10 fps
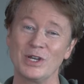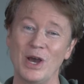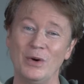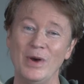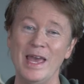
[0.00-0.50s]

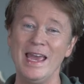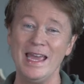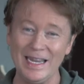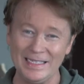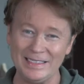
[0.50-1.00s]
ago,
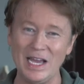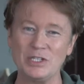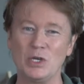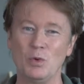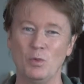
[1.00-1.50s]
it
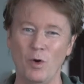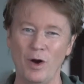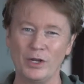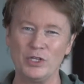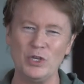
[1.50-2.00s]
doesn't work.